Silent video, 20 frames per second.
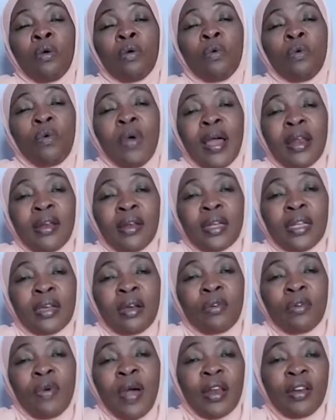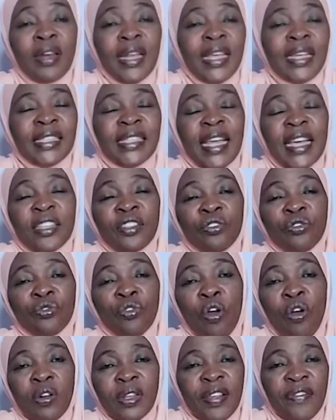One link takes you to
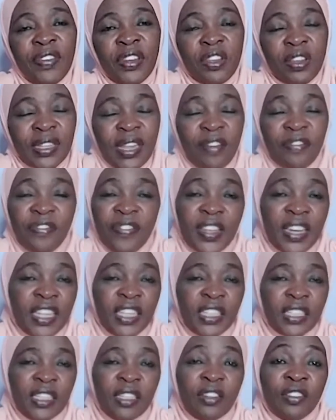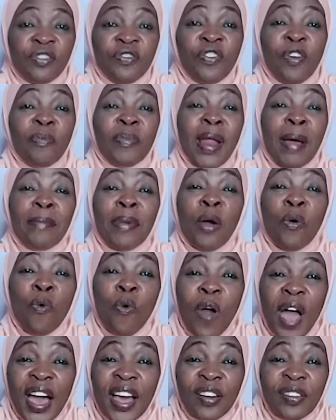all the videos I've finished from number
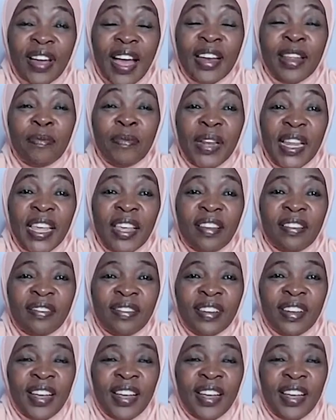1. Can you believe?